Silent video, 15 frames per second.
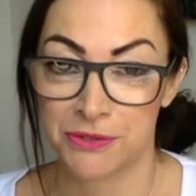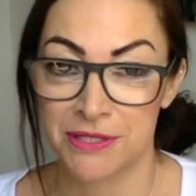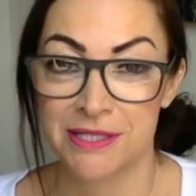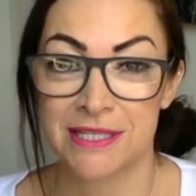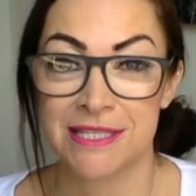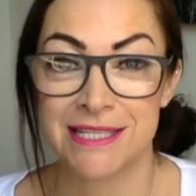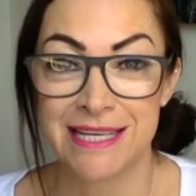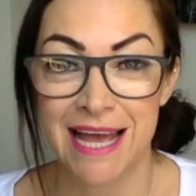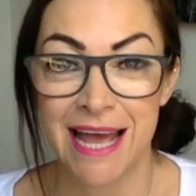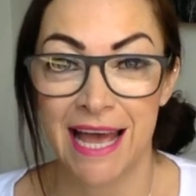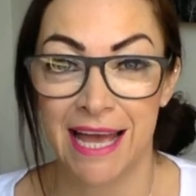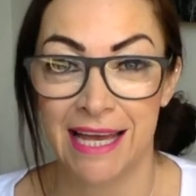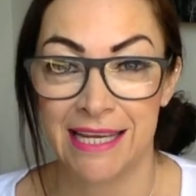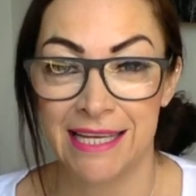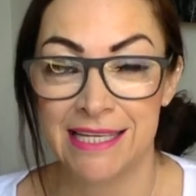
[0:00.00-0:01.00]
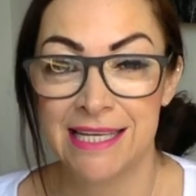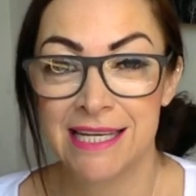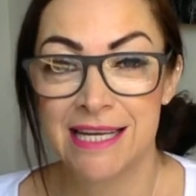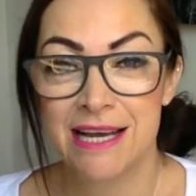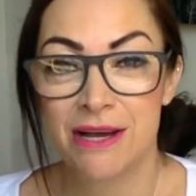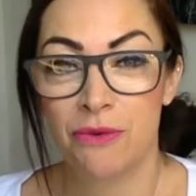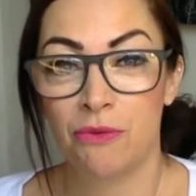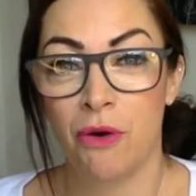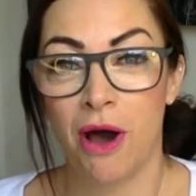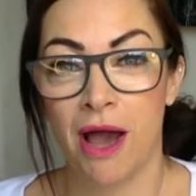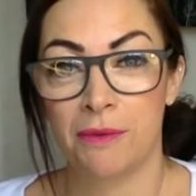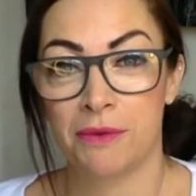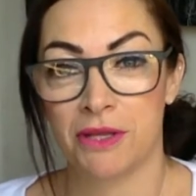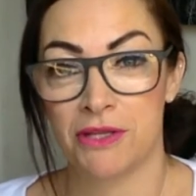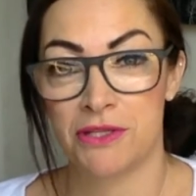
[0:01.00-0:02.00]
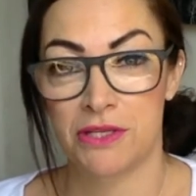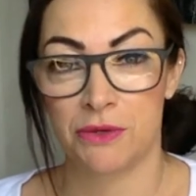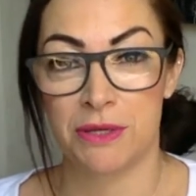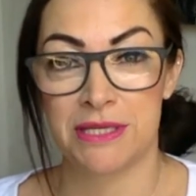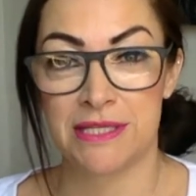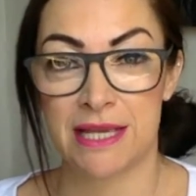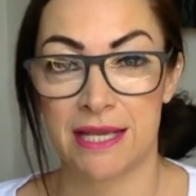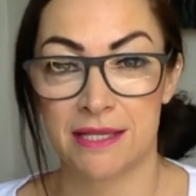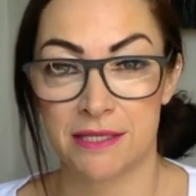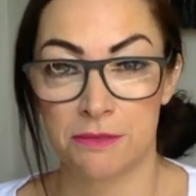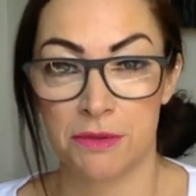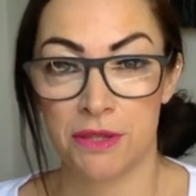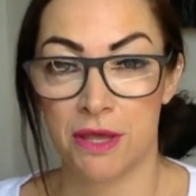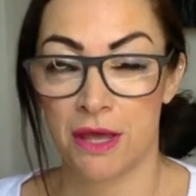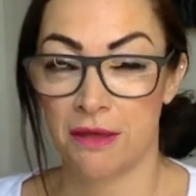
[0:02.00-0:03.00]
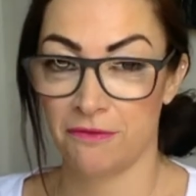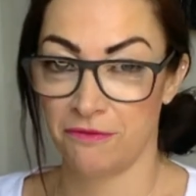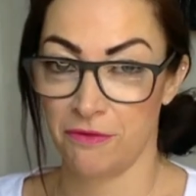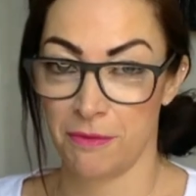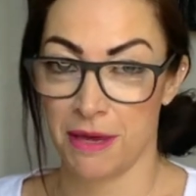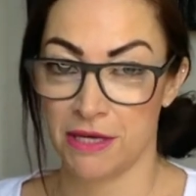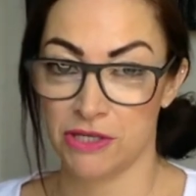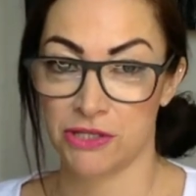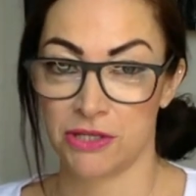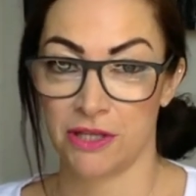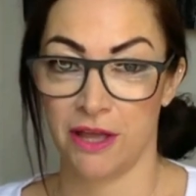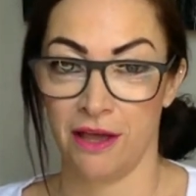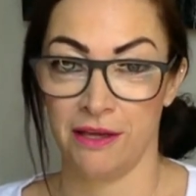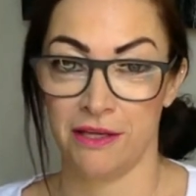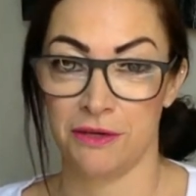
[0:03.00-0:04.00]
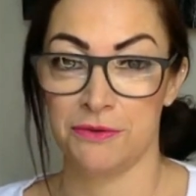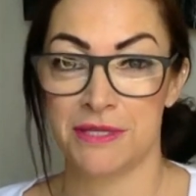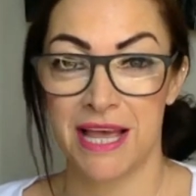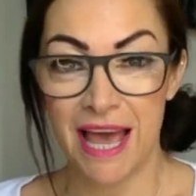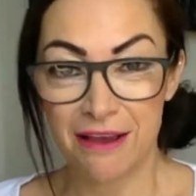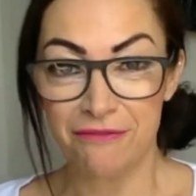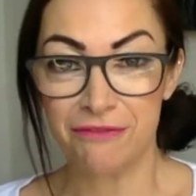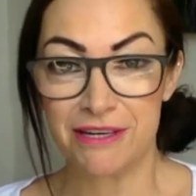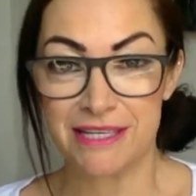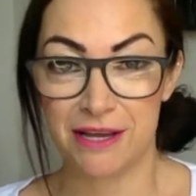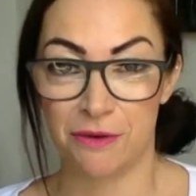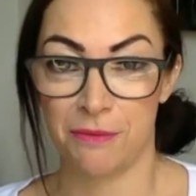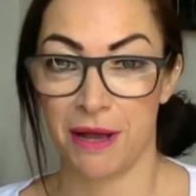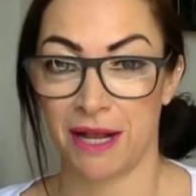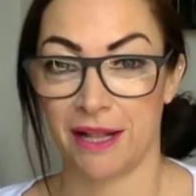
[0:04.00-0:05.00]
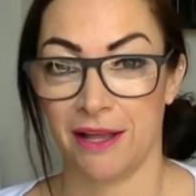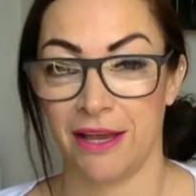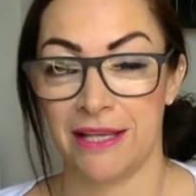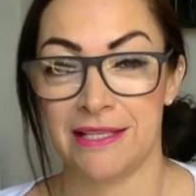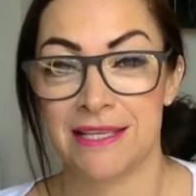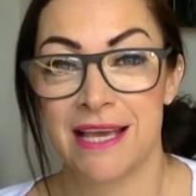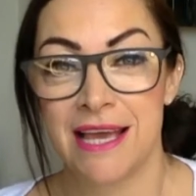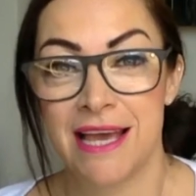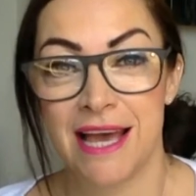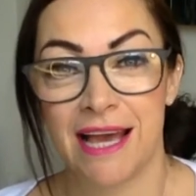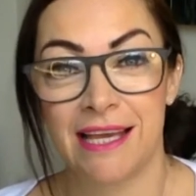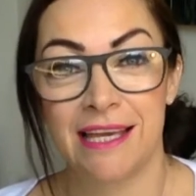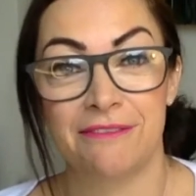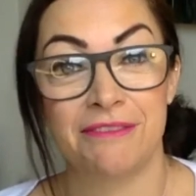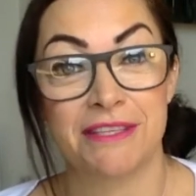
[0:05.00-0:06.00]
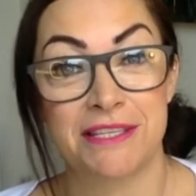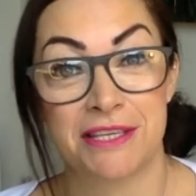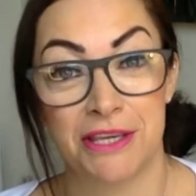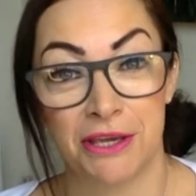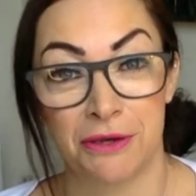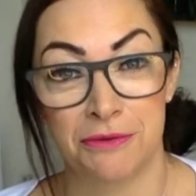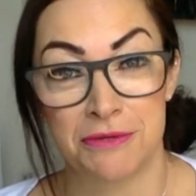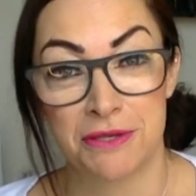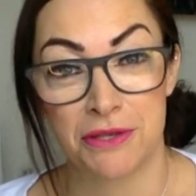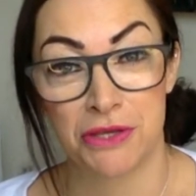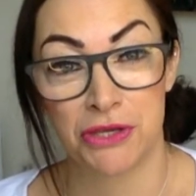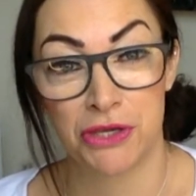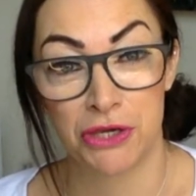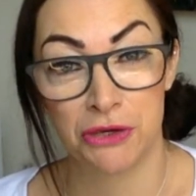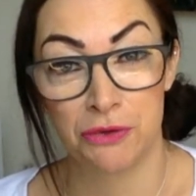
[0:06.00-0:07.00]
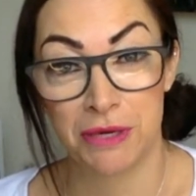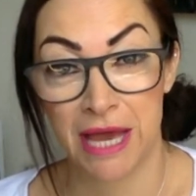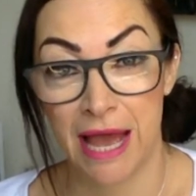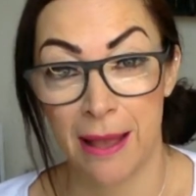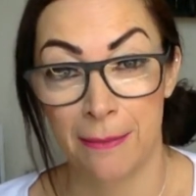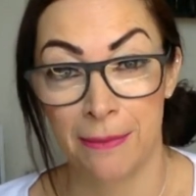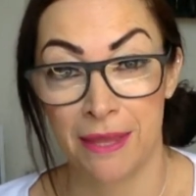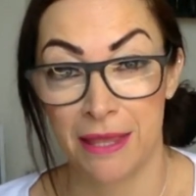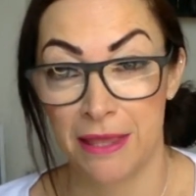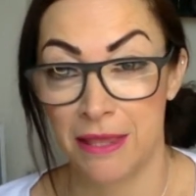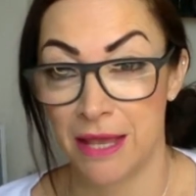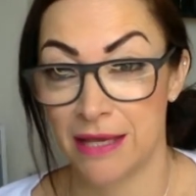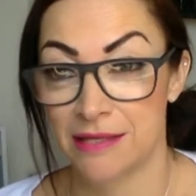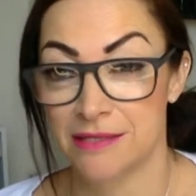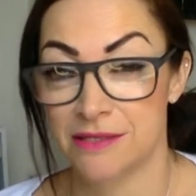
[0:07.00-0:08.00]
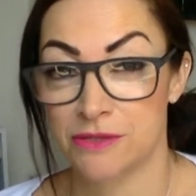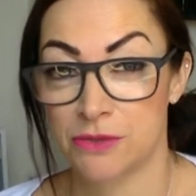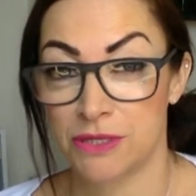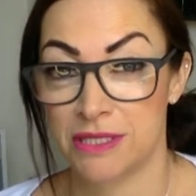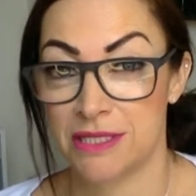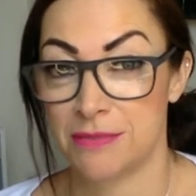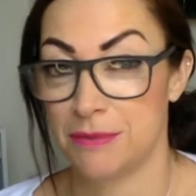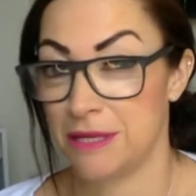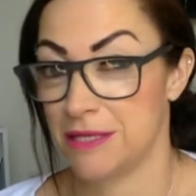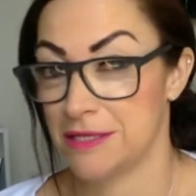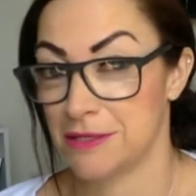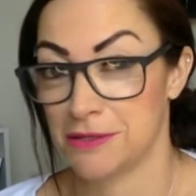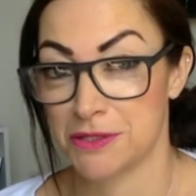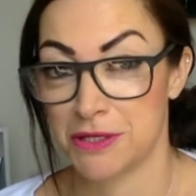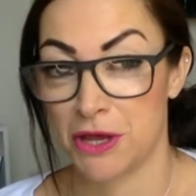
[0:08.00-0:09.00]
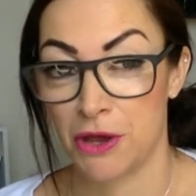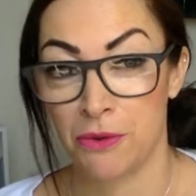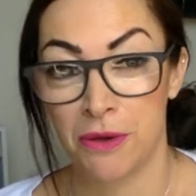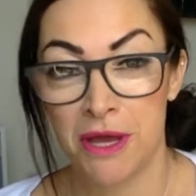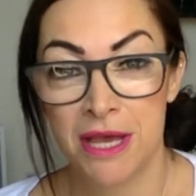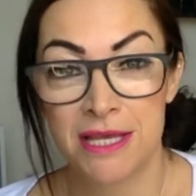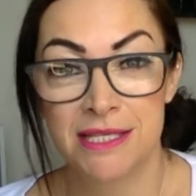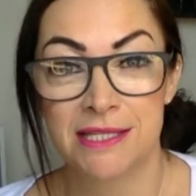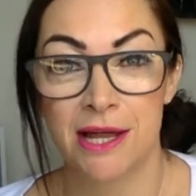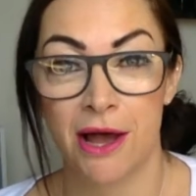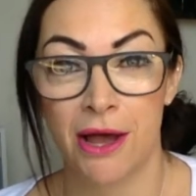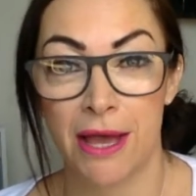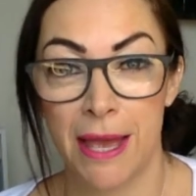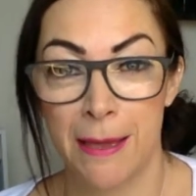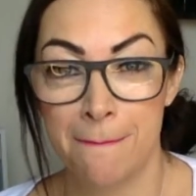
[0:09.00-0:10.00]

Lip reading: And today, what I'm going to do is take some of that information that I use every day with my clients and give it to you so that you can, in the next 20 minutes or so, start